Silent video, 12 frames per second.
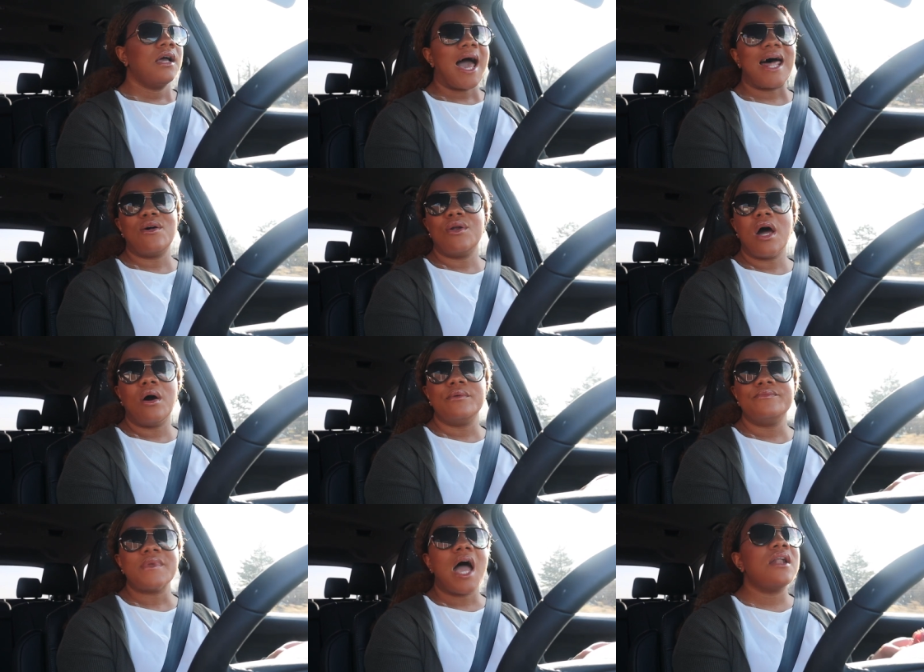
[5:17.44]
I don't
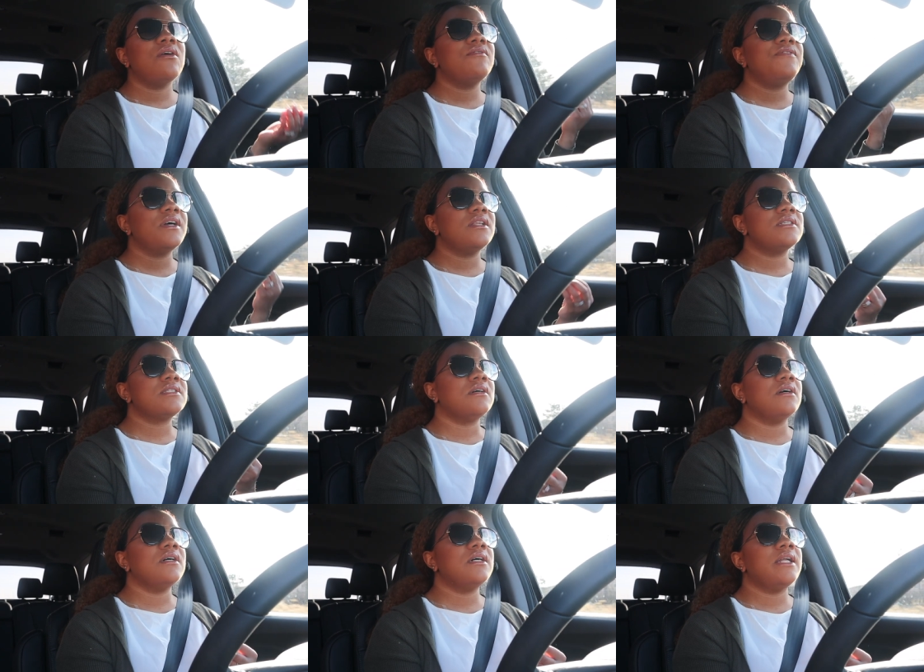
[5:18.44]
know, I don't feel as
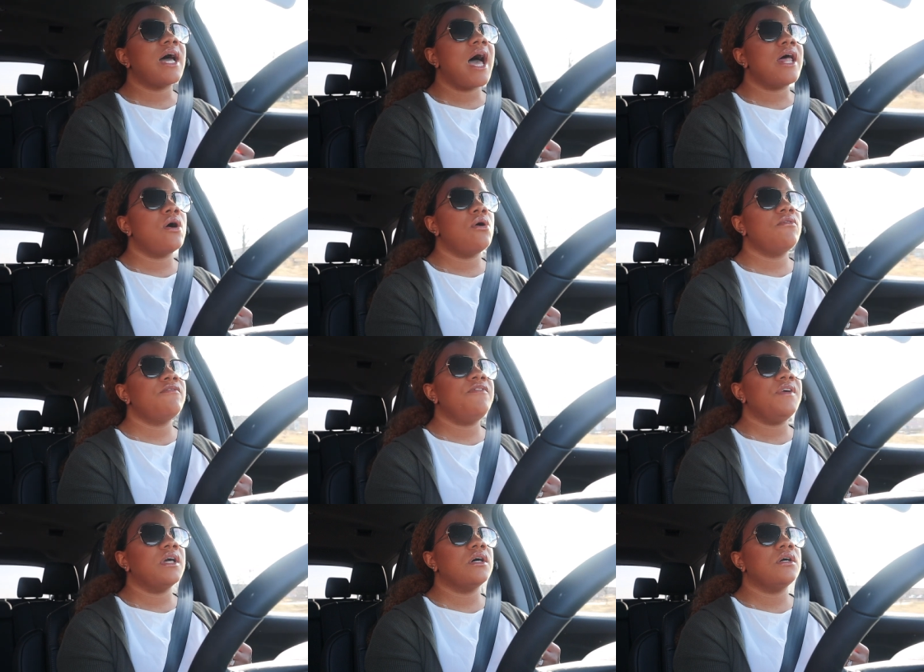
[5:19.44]
good. I don't
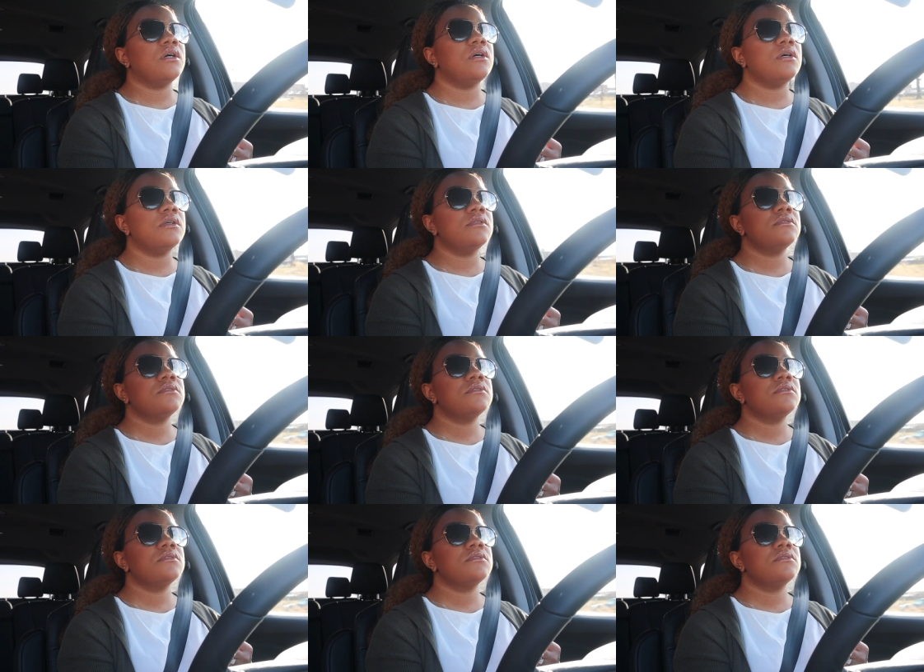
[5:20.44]
feel,